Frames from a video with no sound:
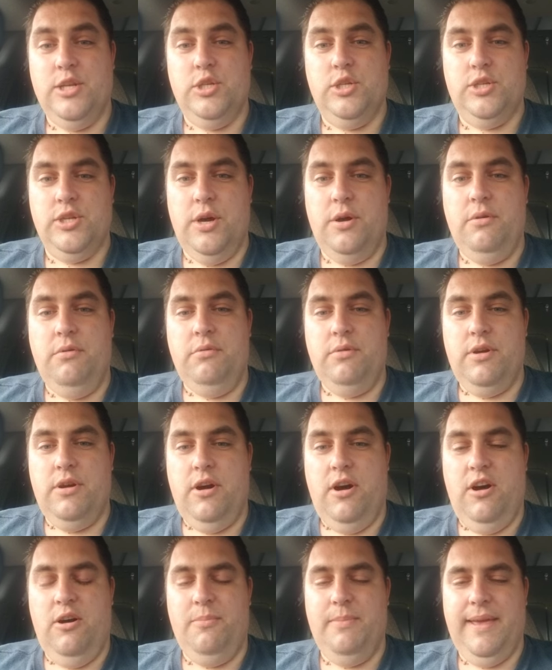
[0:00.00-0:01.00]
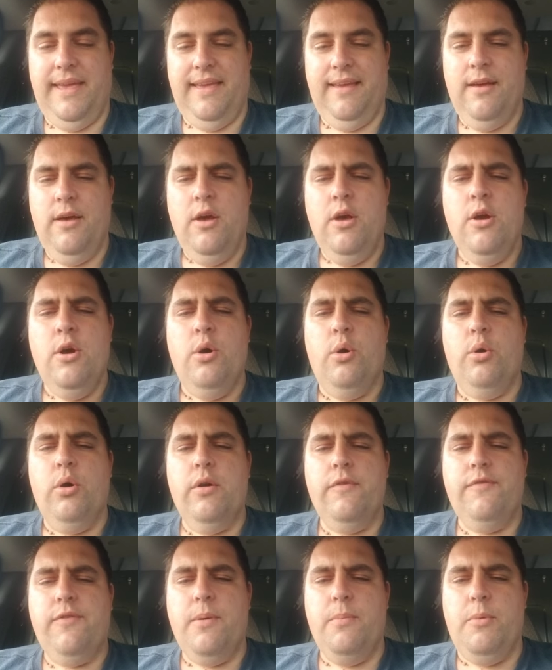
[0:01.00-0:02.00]
don't call me.
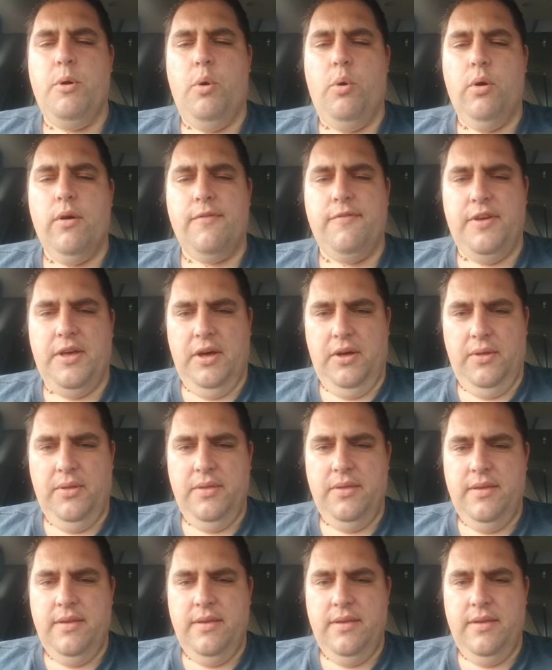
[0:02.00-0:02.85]
Or from Orville.